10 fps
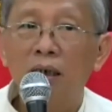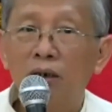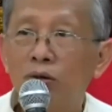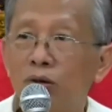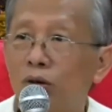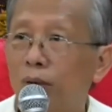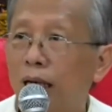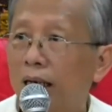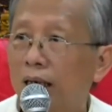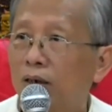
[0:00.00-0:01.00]
You go
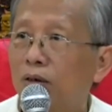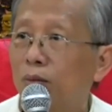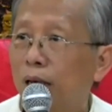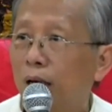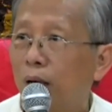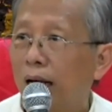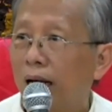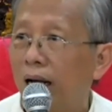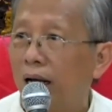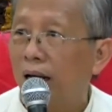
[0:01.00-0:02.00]
back
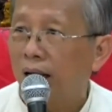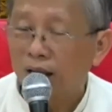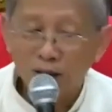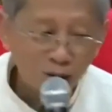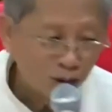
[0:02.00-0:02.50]
where? You